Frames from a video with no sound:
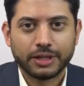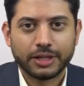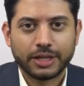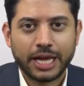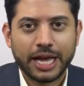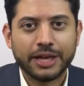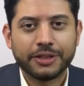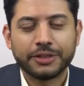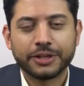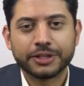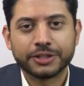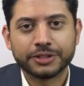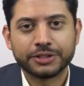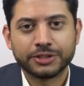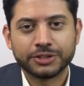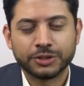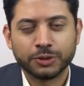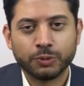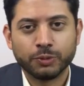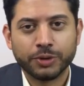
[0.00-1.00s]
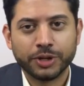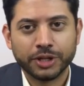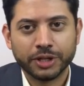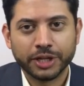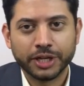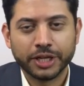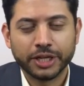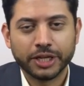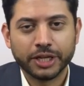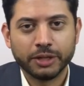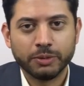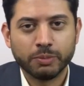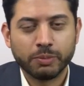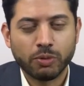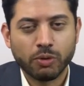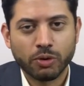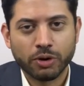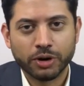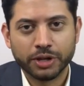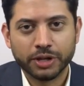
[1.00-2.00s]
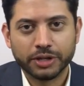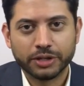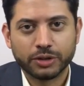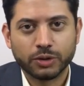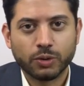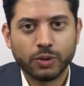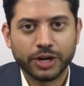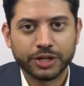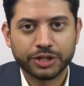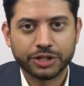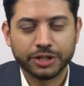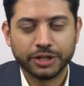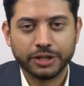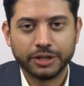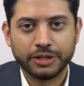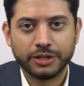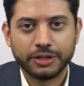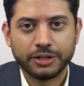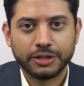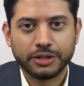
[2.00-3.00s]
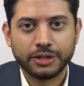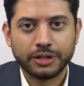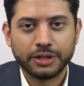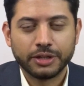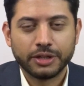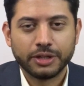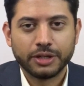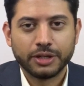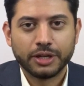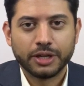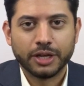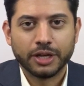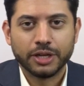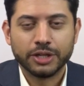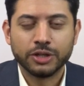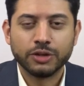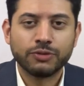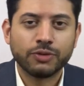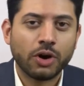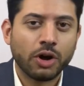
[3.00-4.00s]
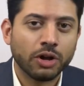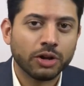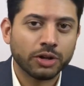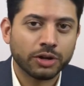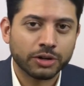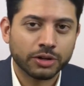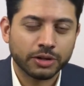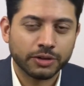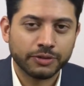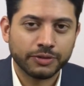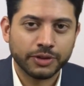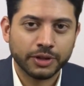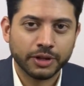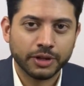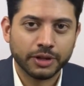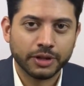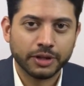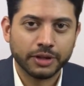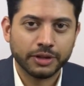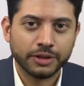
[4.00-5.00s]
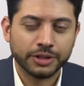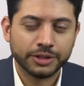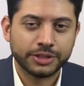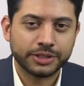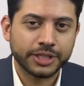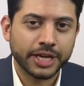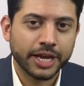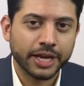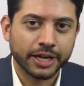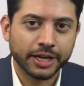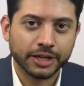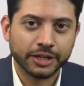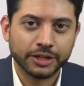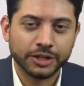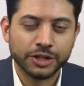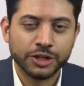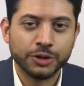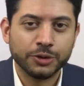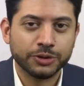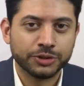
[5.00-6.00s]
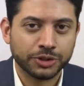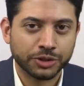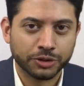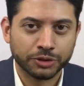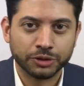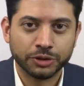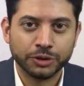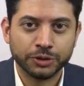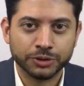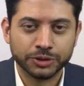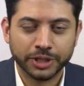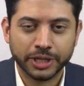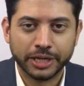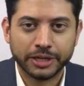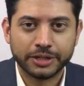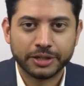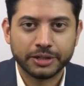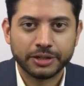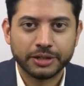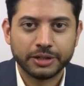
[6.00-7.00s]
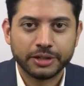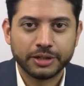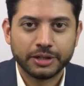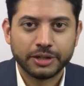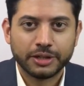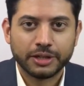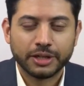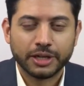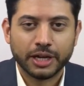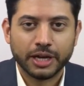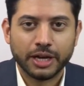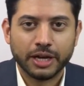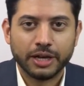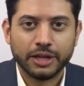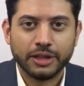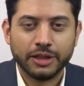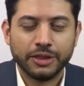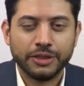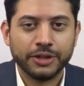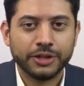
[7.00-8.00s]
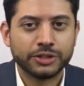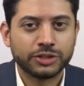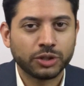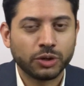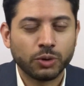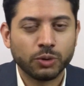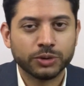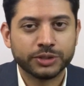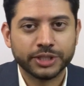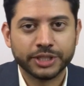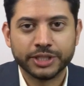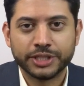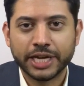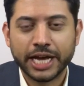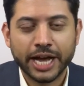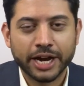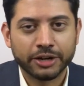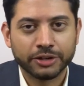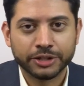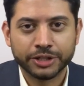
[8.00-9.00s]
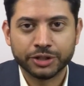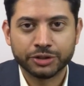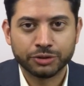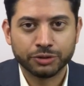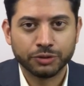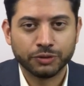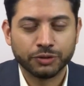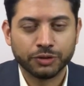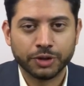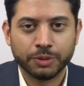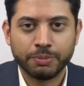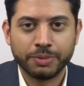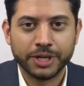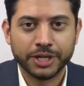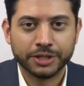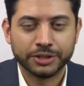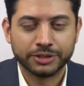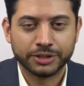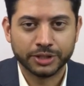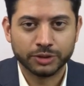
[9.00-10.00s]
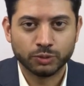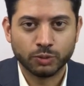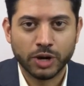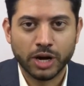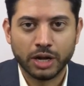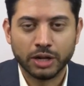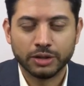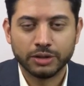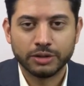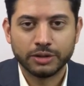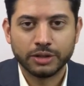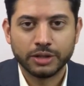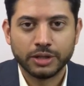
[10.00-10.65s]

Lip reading: I think this is a really important question. You've all heard of the saying, use it or lose it. This holds entirely true for the penis as well.